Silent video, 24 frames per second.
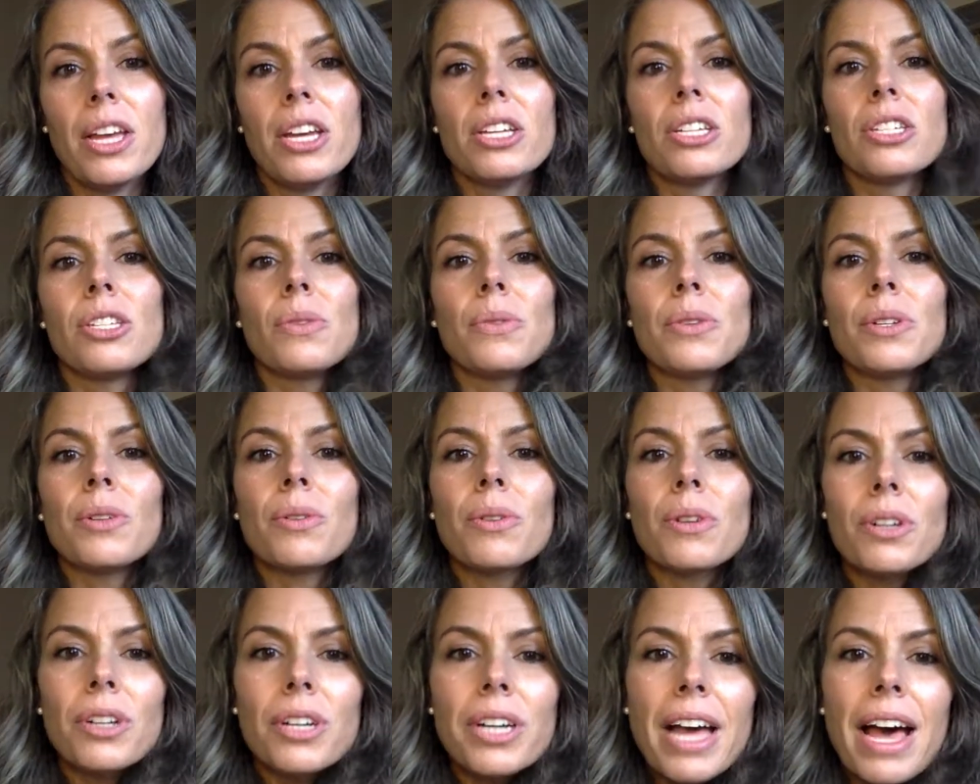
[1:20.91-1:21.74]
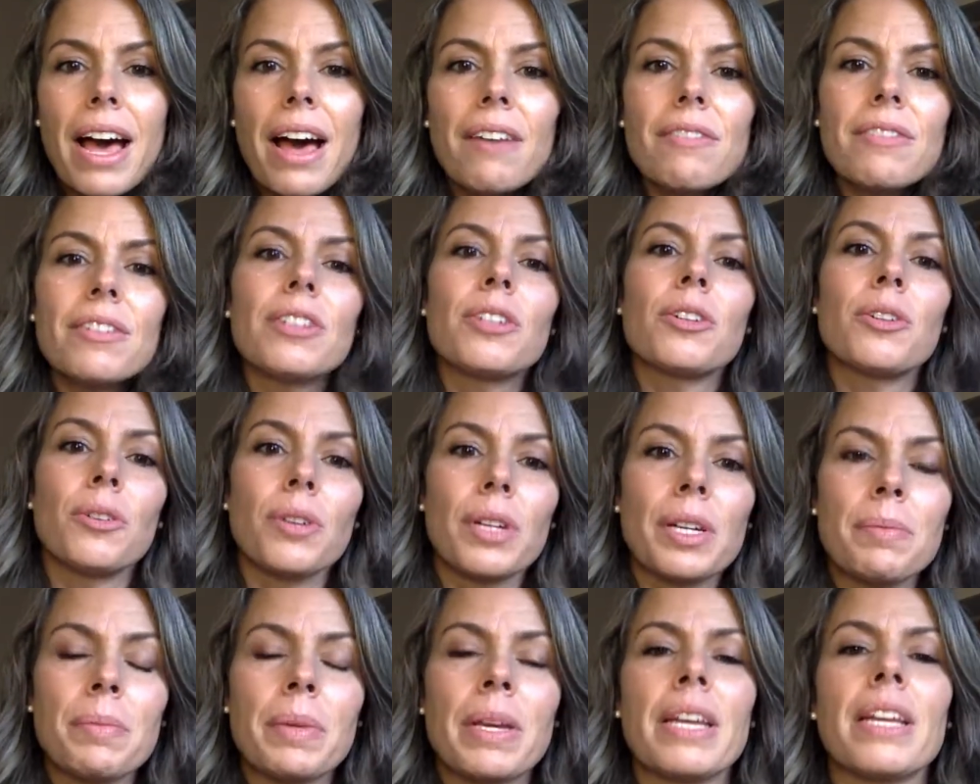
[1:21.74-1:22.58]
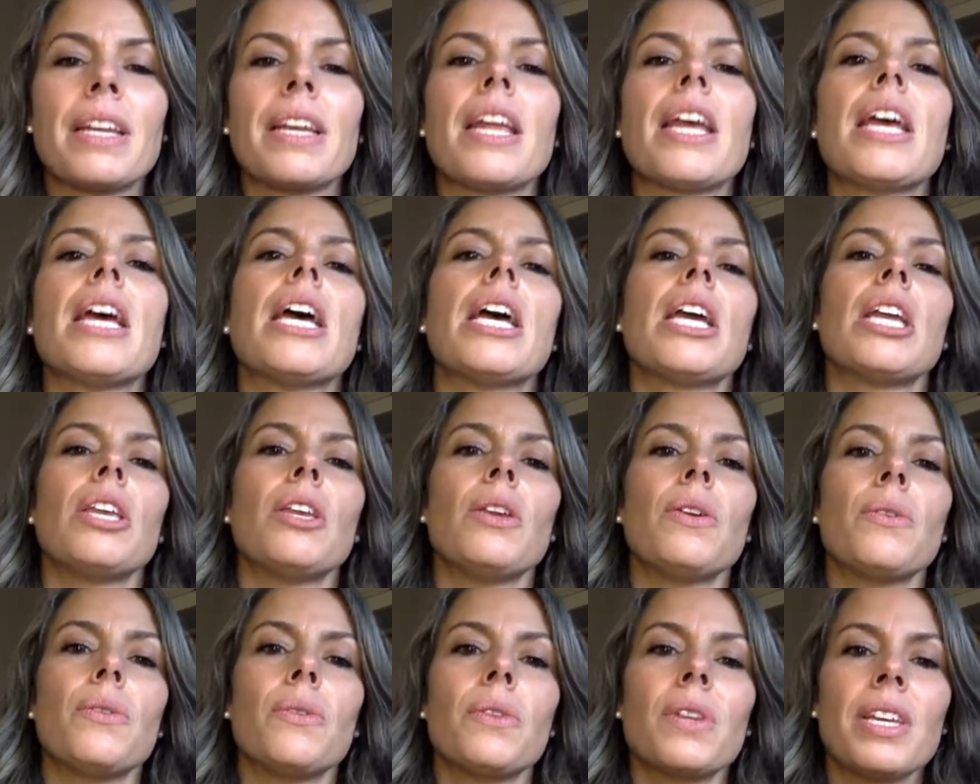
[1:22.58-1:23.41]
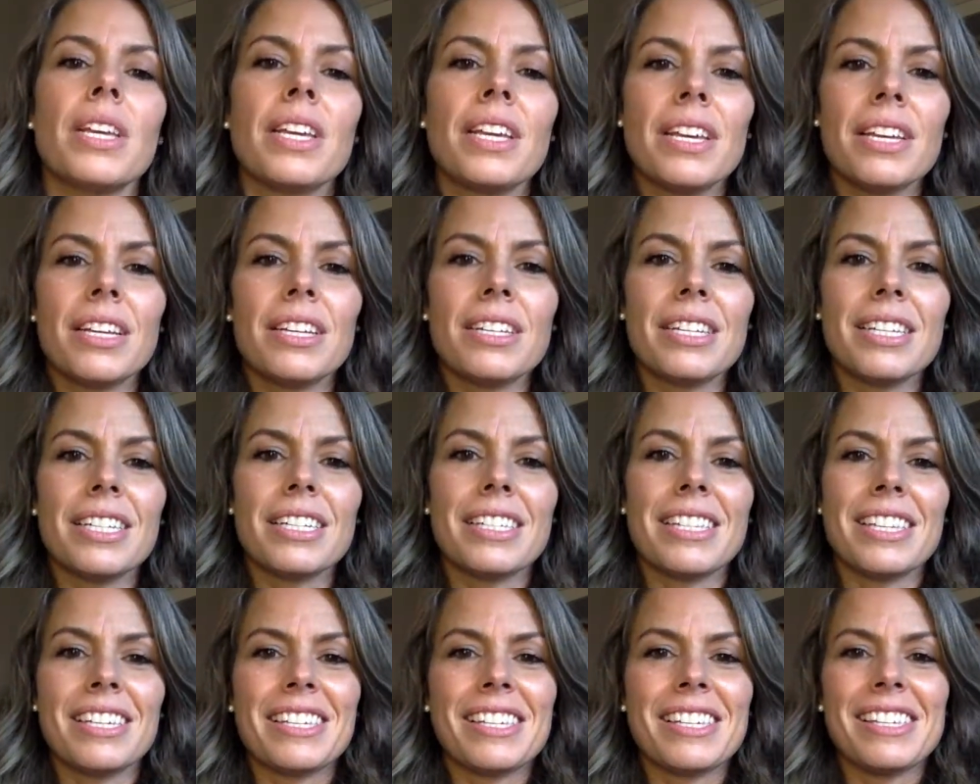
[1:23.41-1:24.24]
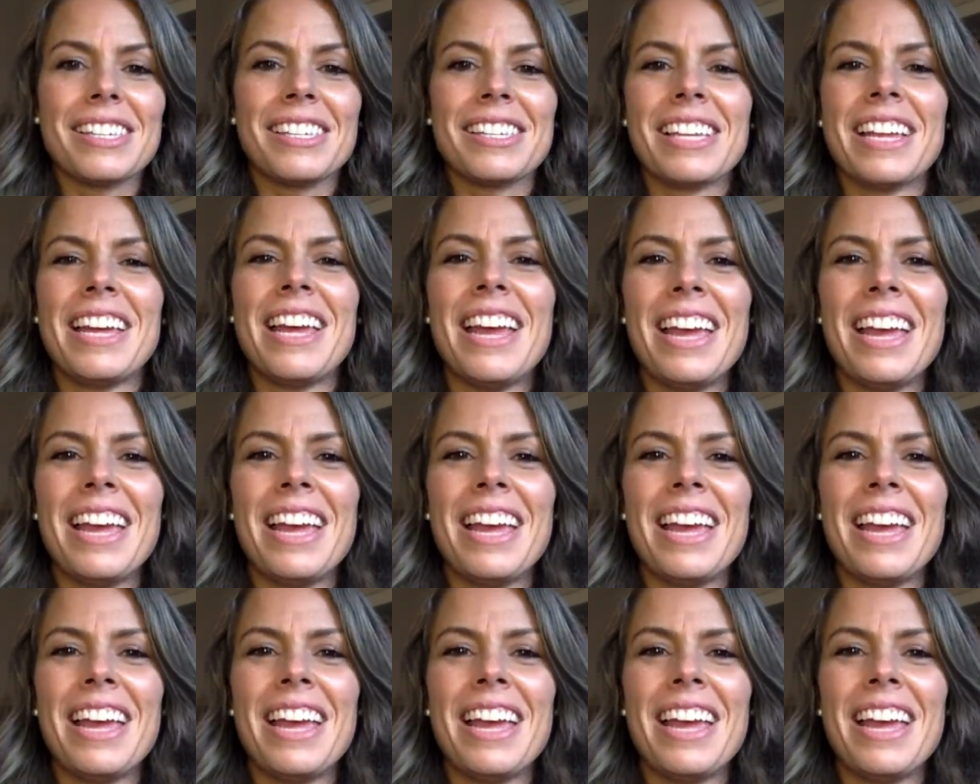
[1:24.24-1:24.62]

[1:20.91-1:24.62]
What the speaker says: So in order to have an agreement, you need, this is,